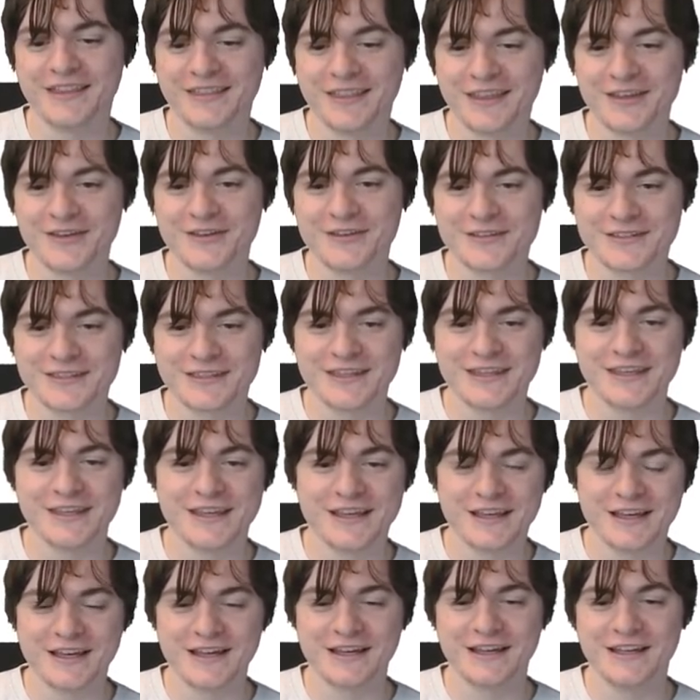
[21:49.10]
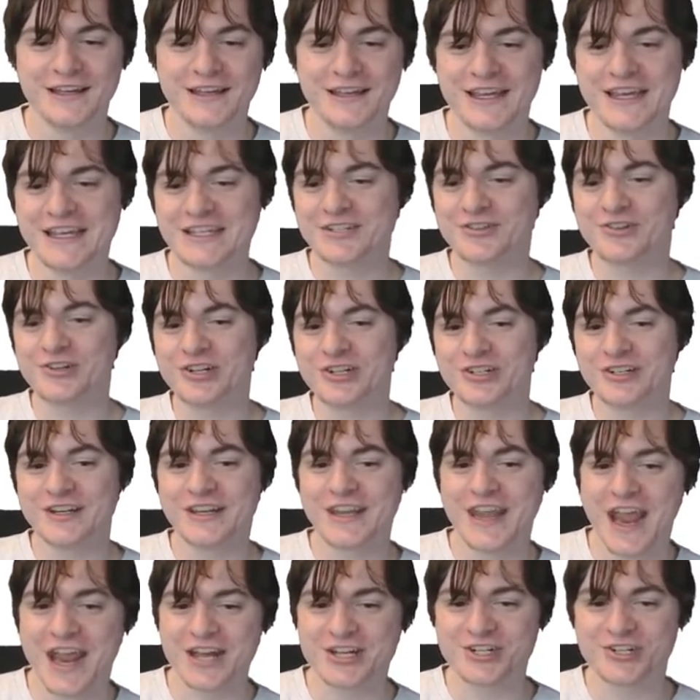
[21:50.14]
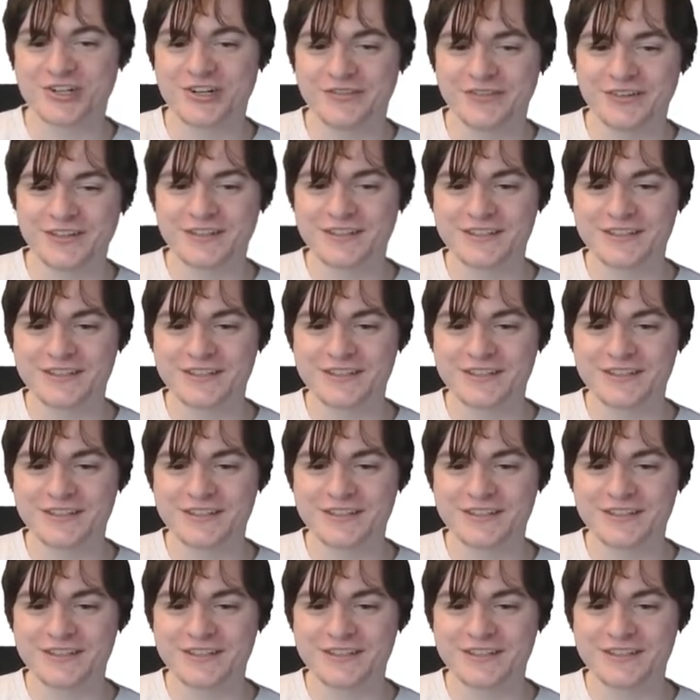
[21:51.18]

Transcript: They use the, it's traditionally cash-driven,